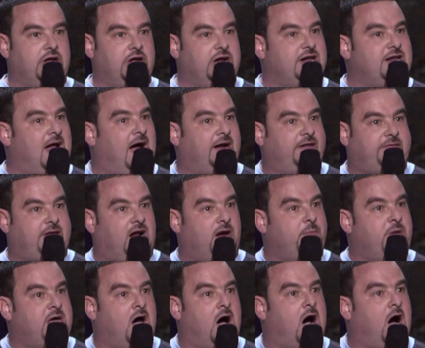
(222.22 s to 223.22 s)
did not tell
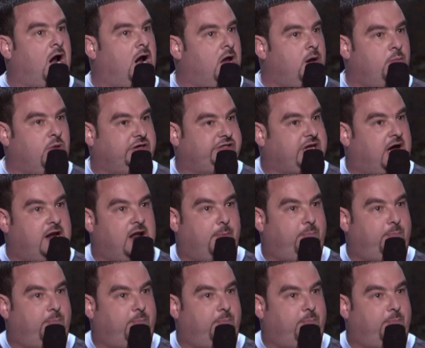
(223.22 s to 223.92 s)
me Harlem was on